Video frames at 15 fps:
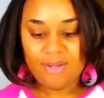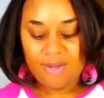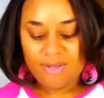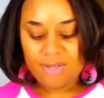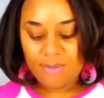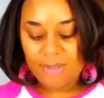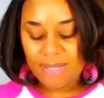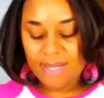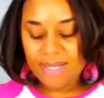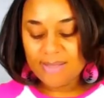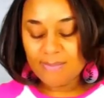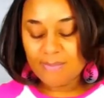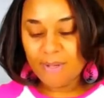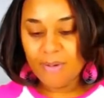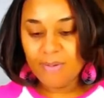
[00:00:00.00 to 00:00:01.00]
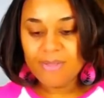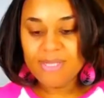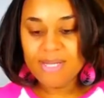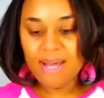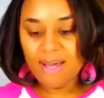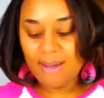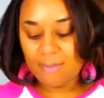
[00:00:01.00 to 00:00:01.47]
So it is bow
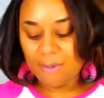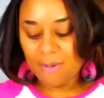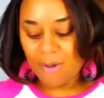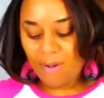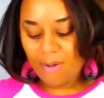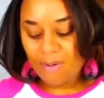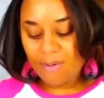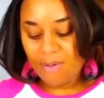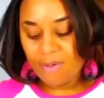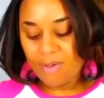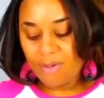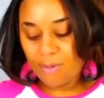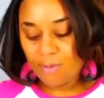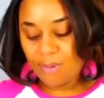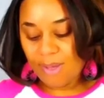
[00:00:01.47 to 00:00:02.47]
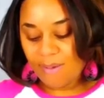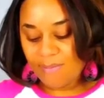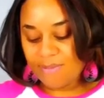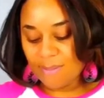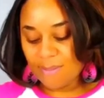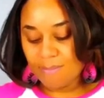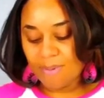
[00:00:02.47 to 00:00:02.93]
time, y'all. Who
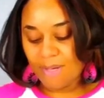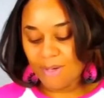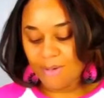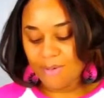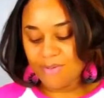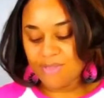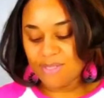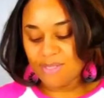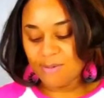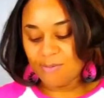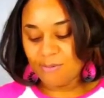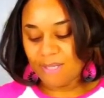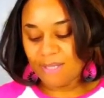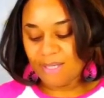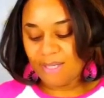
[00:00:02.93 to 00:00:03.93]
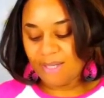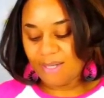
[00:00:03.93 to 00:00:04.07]
loves some bows? Anyone?